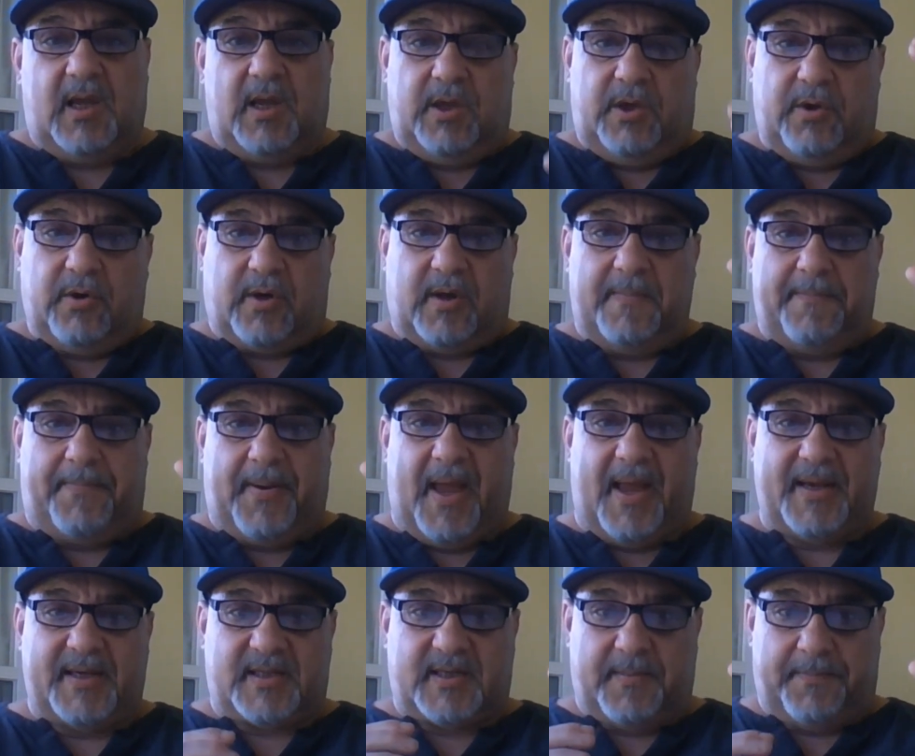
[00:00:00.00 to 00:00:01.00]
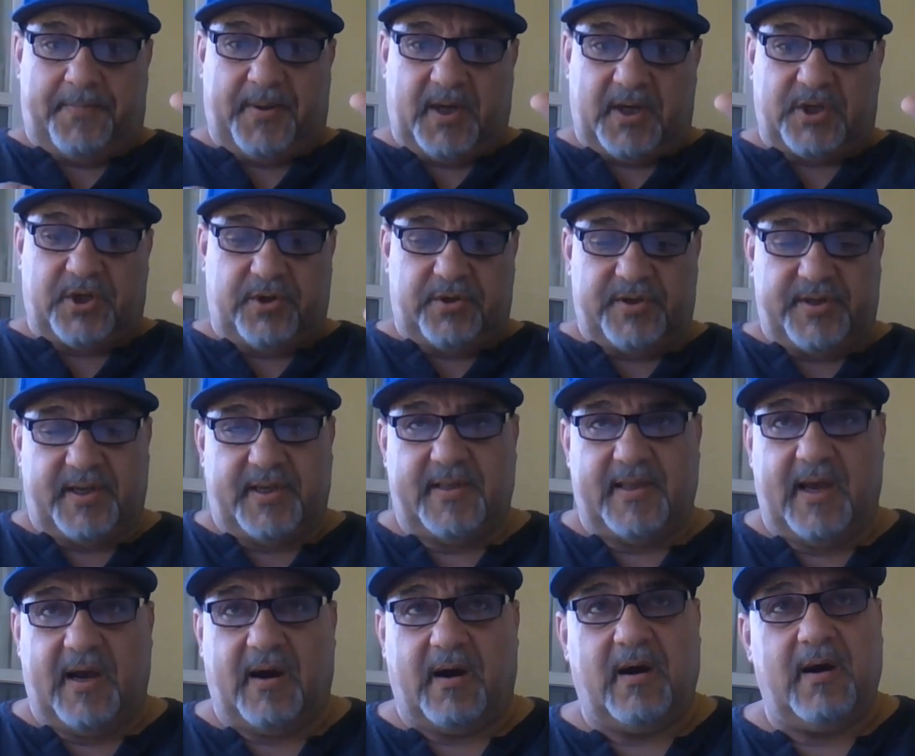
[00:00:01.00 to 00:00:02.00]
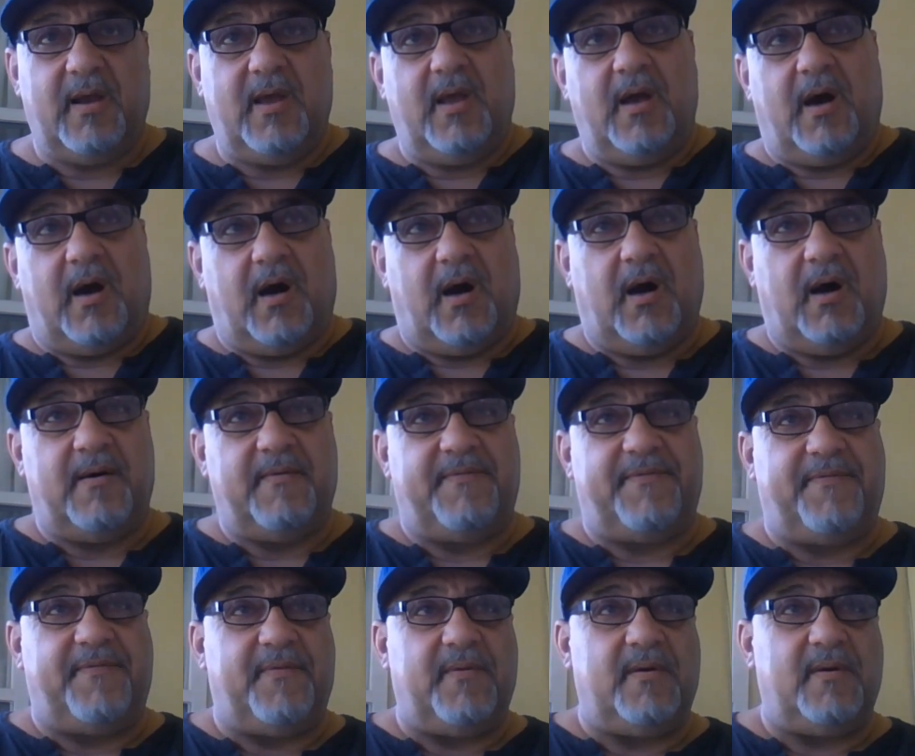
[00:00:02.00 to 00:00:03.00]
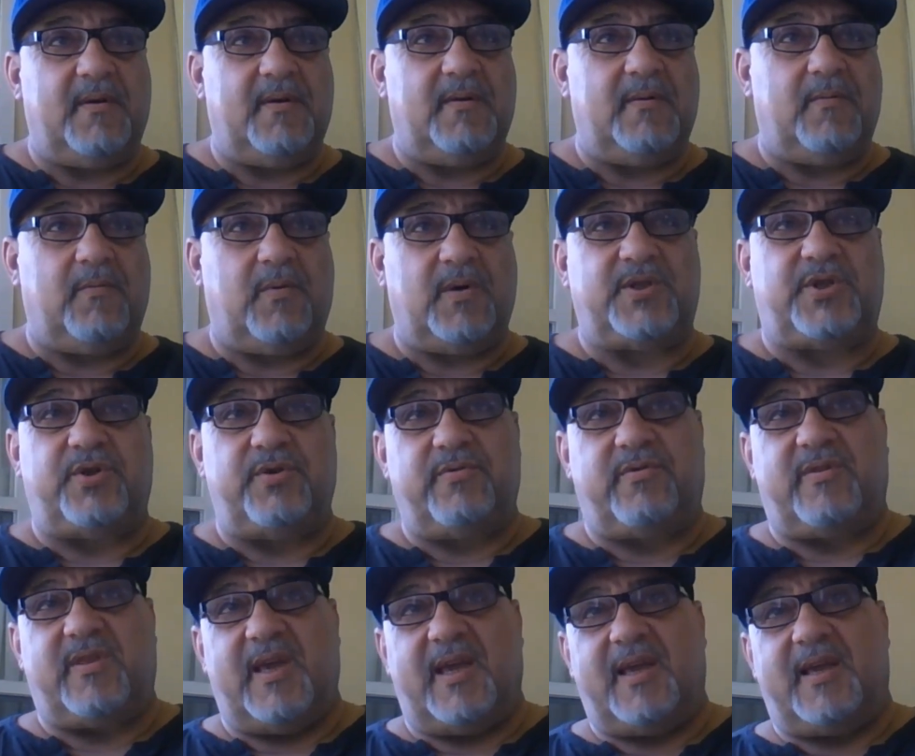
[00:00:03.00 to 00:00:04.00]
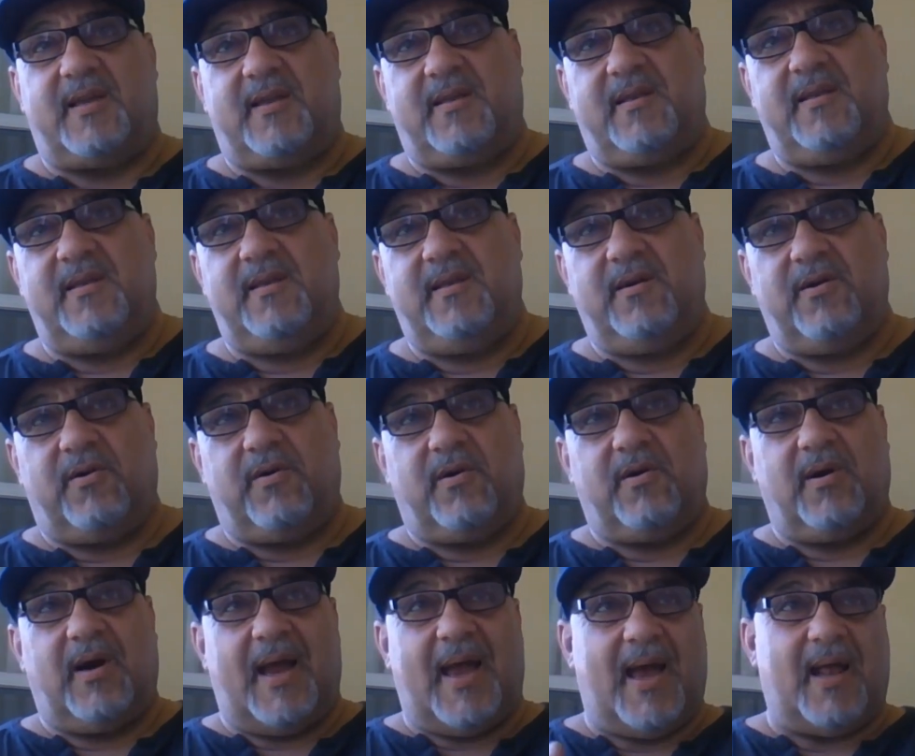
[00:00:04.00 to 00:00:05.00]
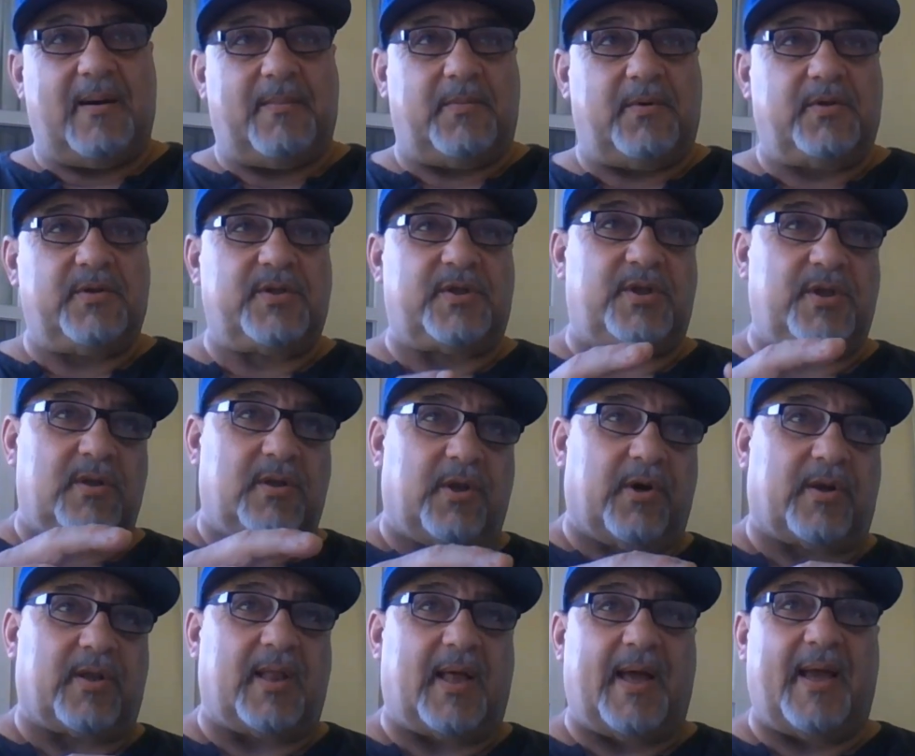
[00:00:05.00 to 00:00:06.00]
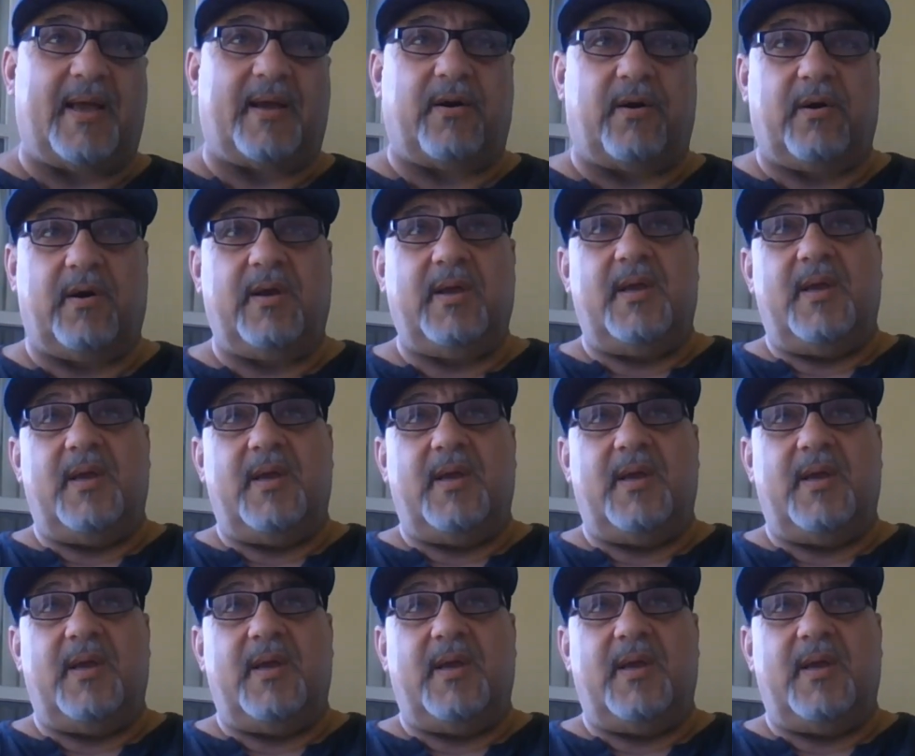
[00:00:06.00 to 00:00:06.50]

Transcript: You can paste pictures in there of what you think your animals should look like or